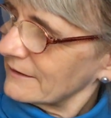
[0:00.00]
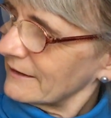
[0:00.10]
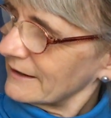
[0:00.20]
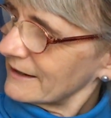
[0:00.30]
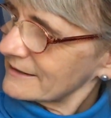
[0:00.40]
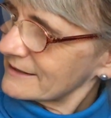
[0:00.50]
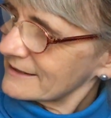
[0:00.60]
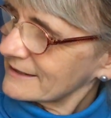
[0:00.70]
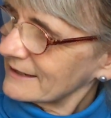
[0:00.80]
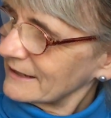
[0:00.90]
And it has the
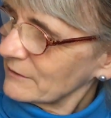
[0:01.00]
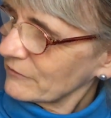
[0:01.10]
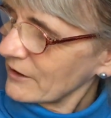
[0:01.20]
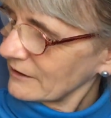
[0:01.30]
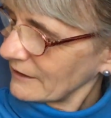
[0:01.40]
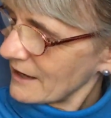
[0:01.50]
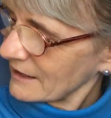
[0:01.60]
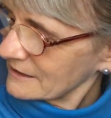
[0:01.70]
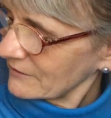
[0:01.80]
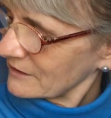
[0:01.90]
skinny front
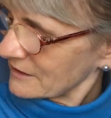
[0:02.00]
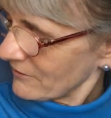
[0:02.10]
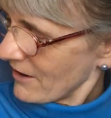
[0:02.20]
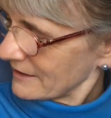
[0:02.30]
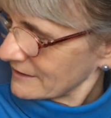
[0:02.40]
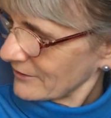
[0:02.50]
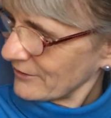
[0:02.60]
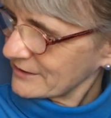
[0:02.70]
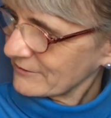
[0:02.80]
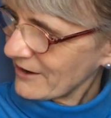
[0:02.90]
legs of a
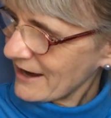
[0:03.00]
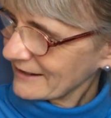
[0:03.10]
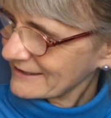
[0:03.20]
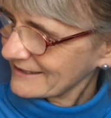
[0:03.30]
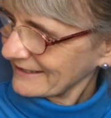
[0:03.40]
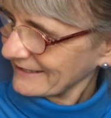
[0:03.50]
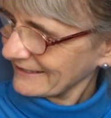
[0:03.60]
Tyrannosaurus rex.